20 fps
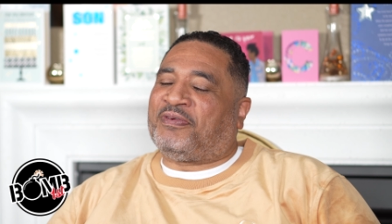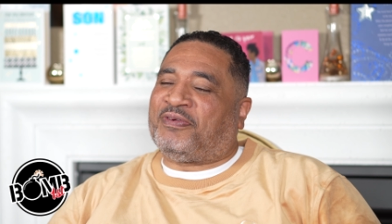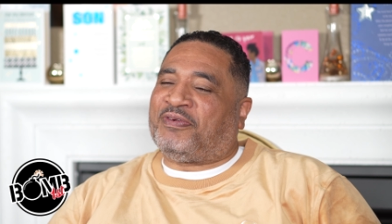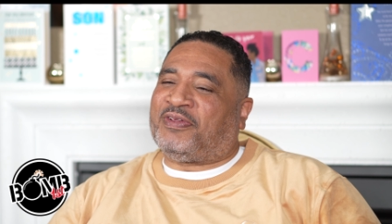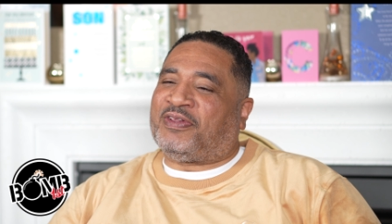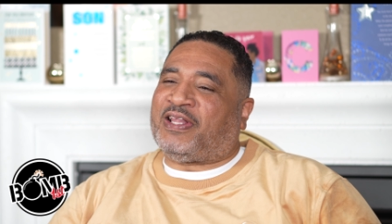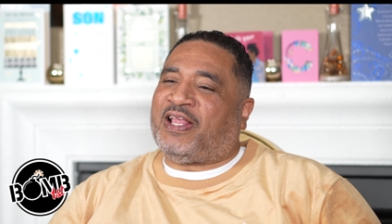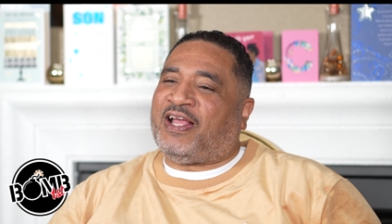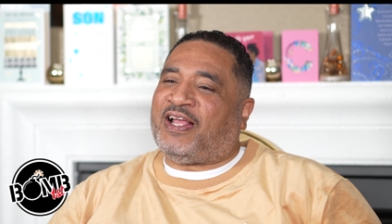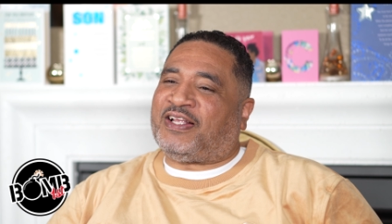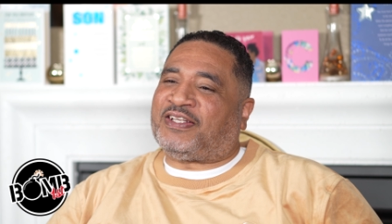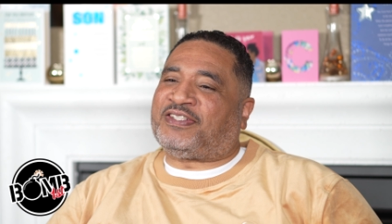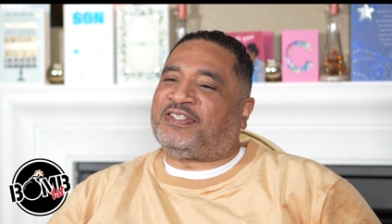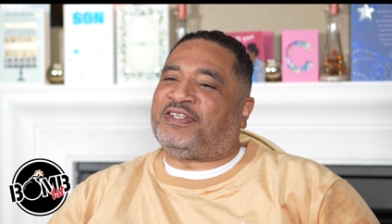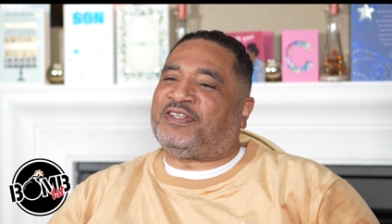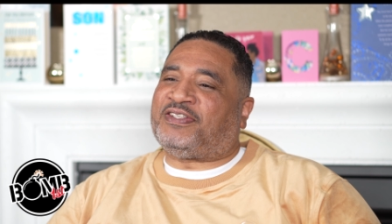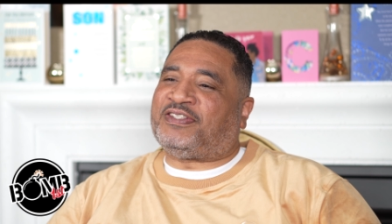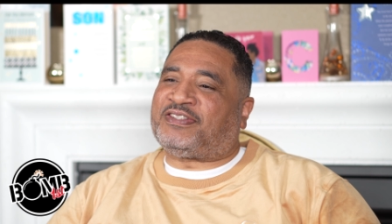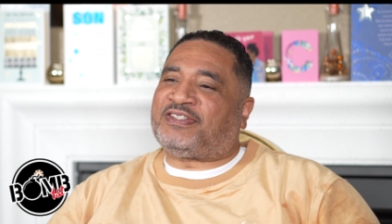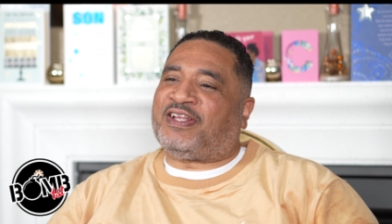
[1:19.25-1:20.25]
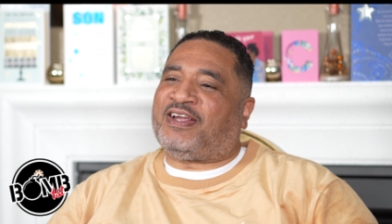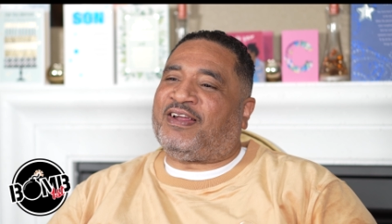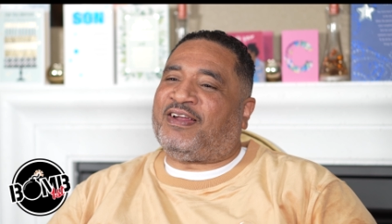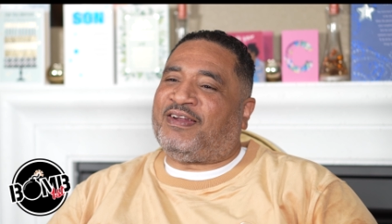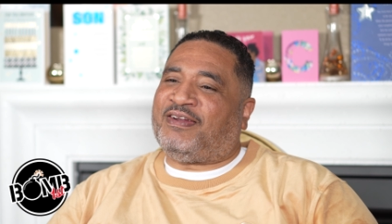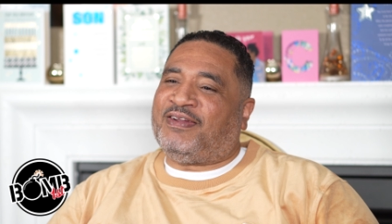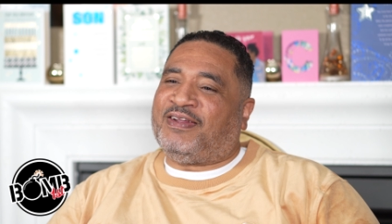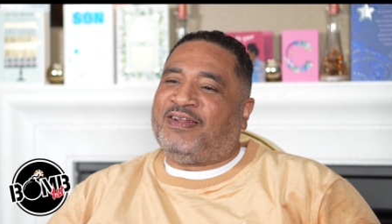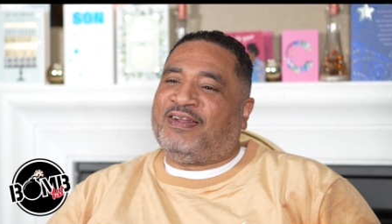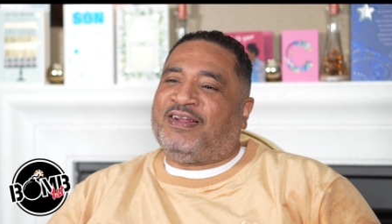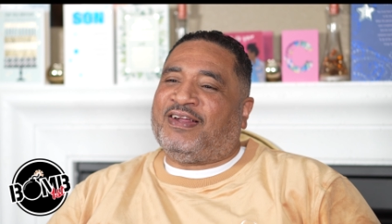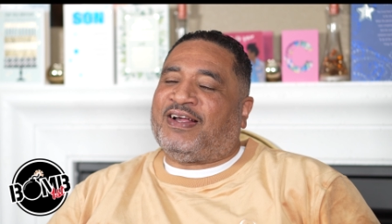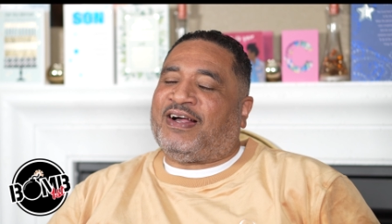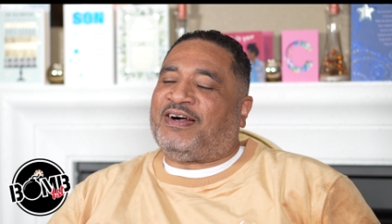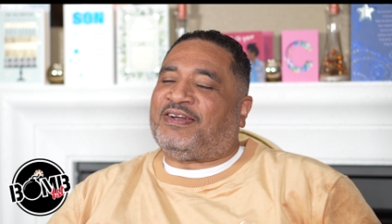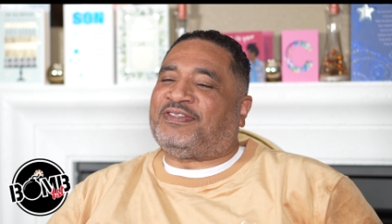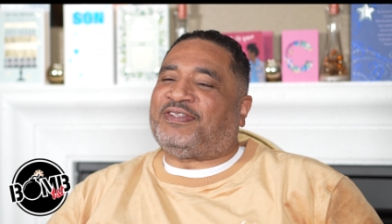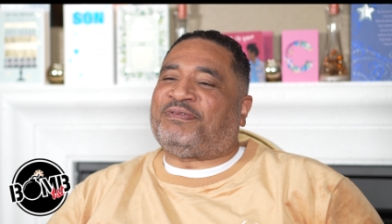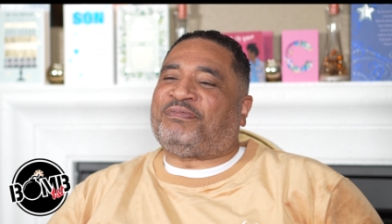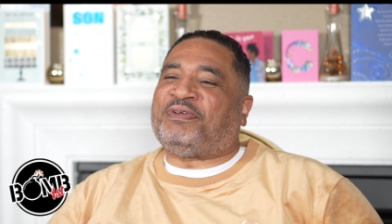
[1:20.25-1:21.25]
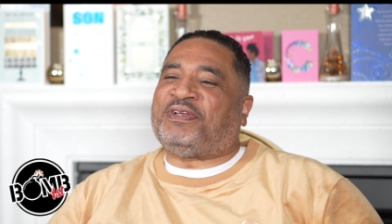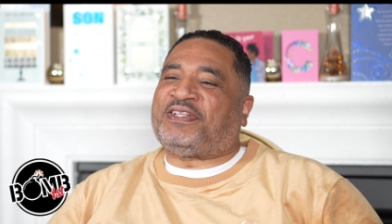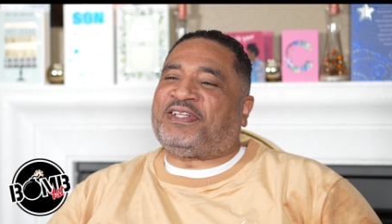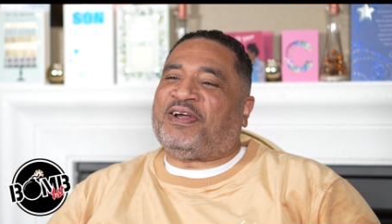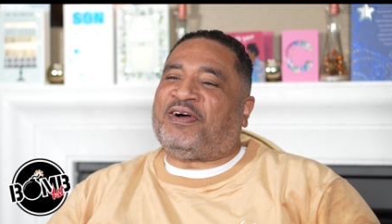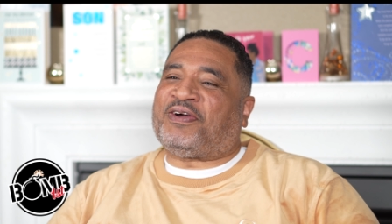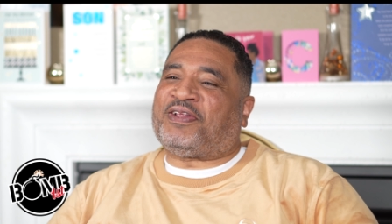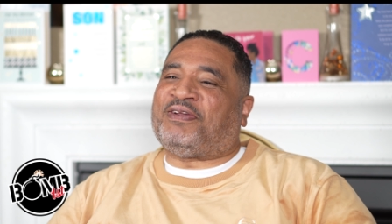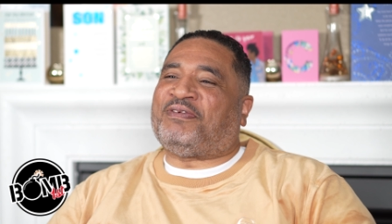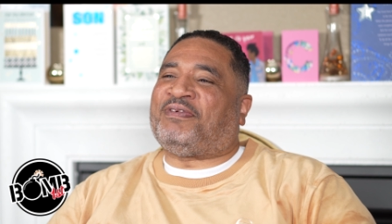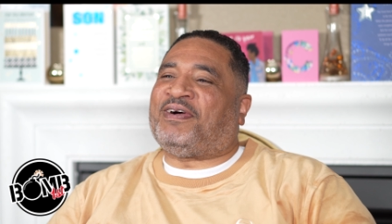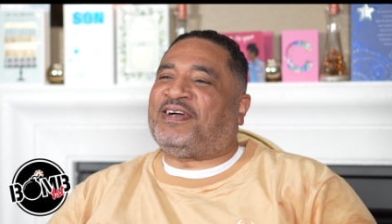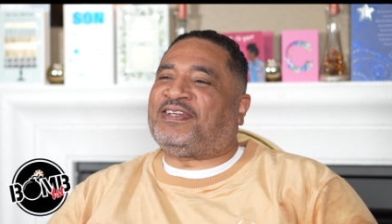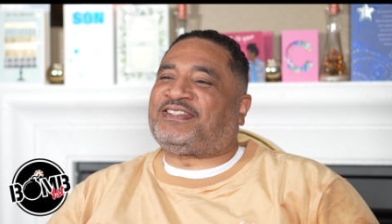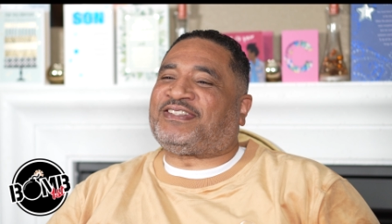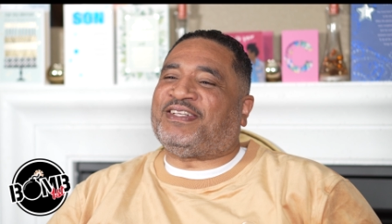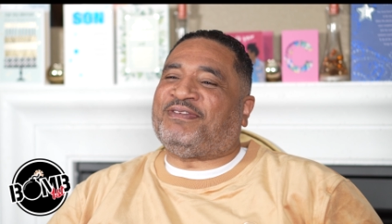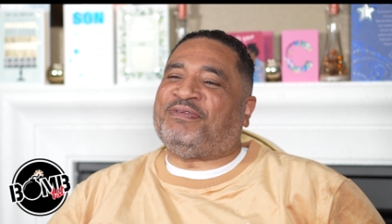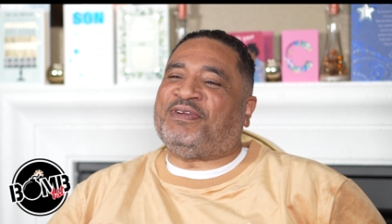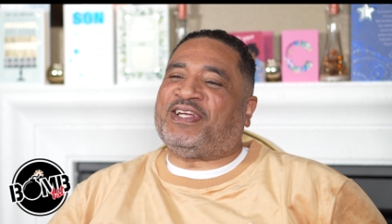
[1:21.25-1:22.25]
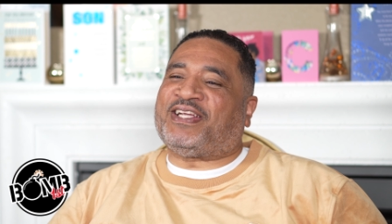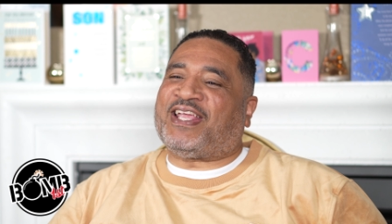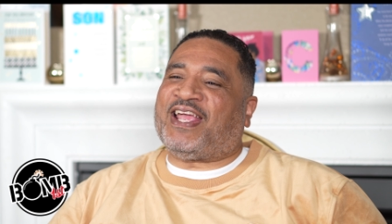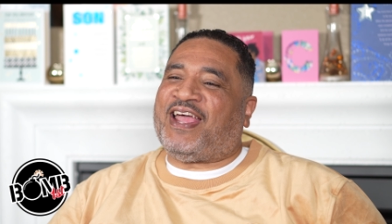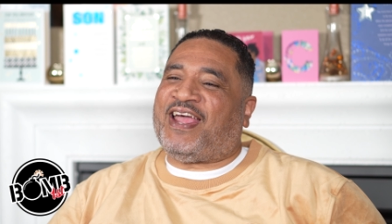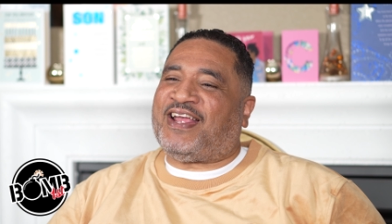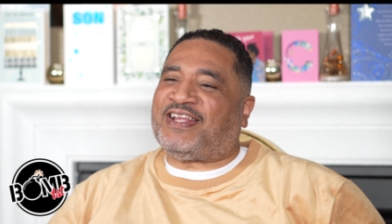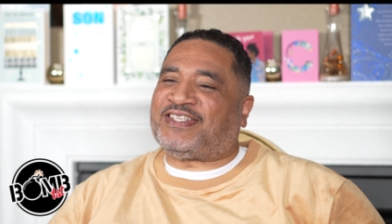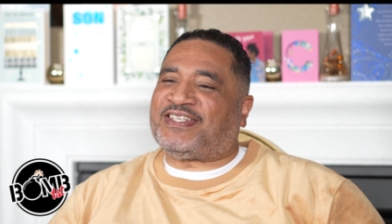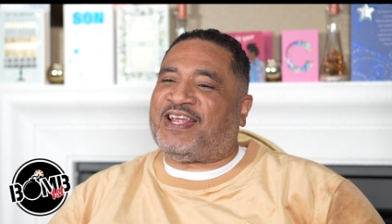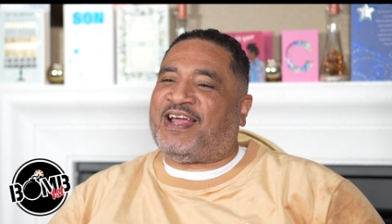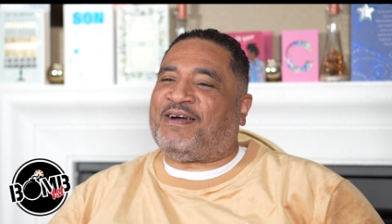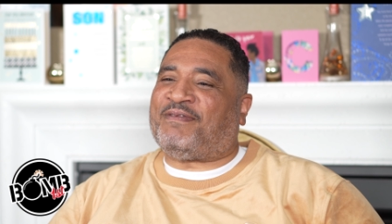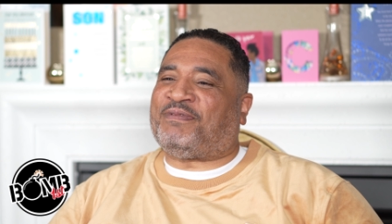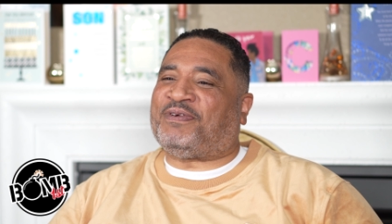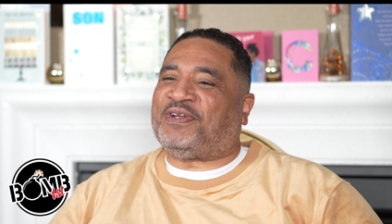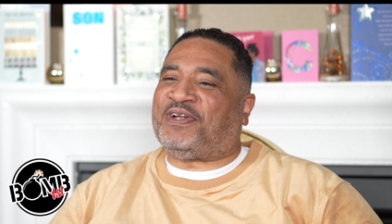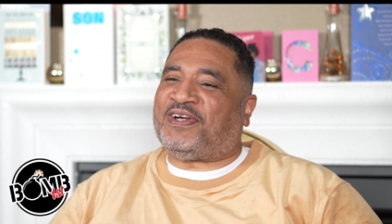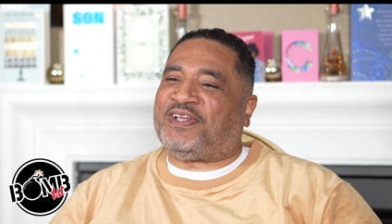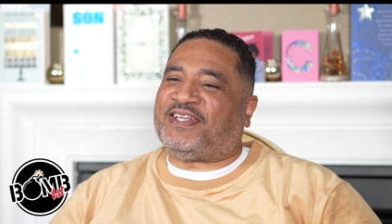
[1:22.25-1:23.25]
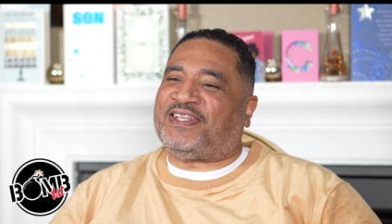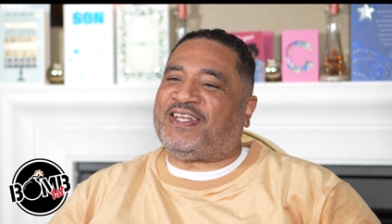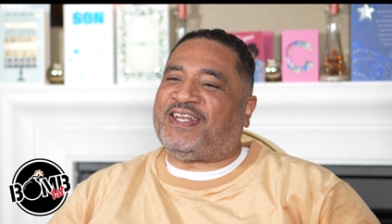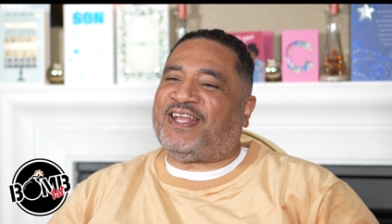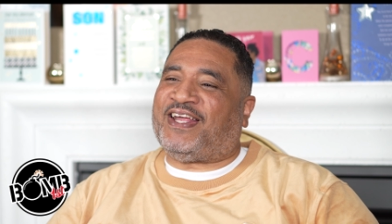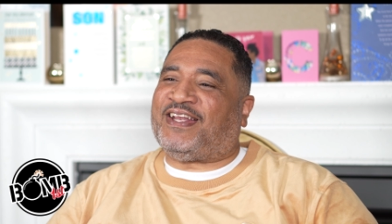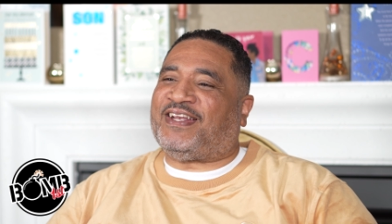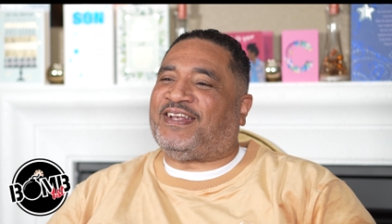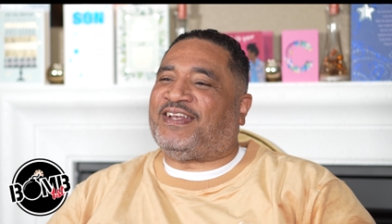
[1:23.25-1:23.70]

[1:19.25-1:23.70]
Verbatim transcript: last year this time, I was up here talking about send me a cash app and all of that.